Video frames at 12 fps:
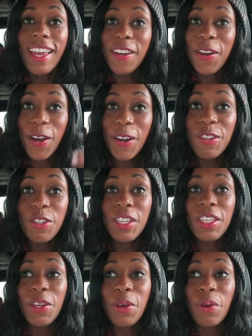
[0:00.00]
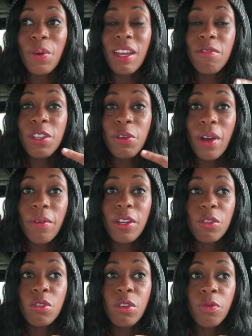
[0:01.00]
encouraging you, if you aren't
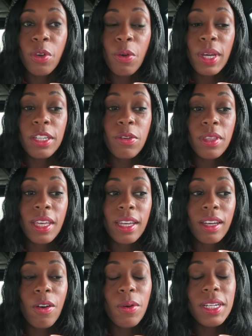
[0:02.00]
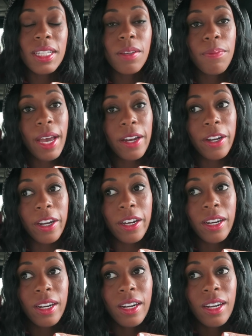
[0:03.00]
registered to vote and you think, oh, it doesn't matter,
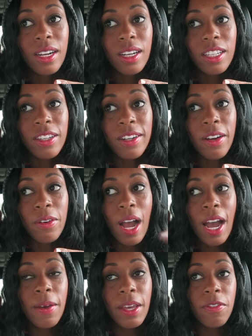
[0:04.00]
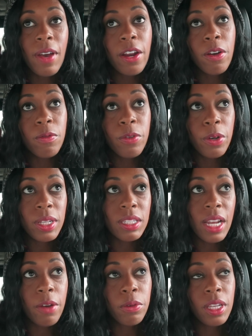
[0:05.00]
you know, I, if I don't vote, it's
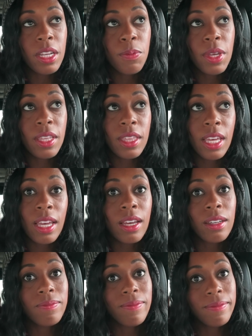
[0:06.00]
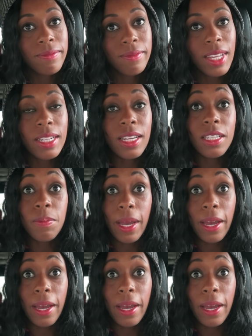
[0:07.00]
not really gonna be a thing, it does